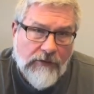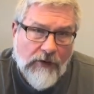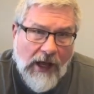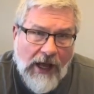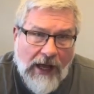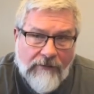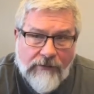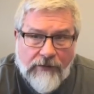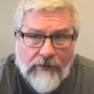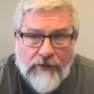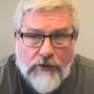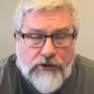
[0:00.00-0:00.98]

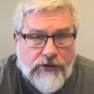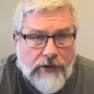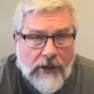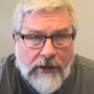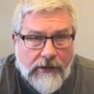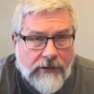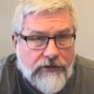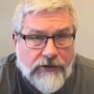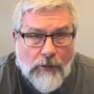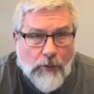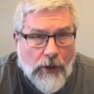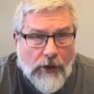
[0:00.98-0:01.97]
you're stuck
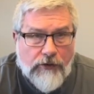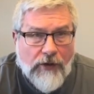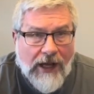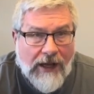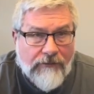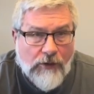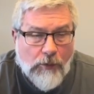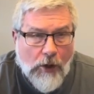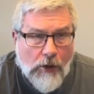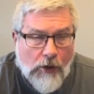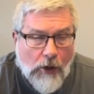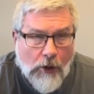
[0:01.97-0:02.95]
somewhere and you have to
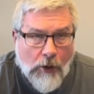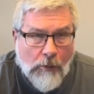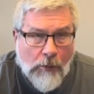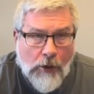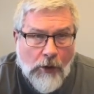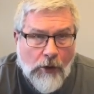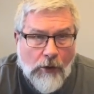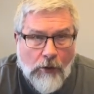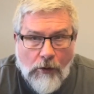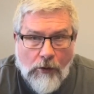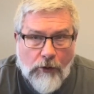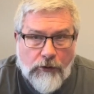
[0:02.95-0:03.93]
walk home,
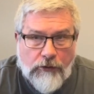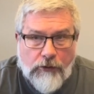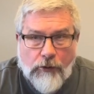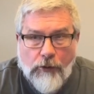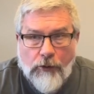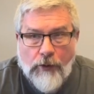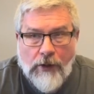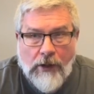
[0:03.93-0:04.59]
or you're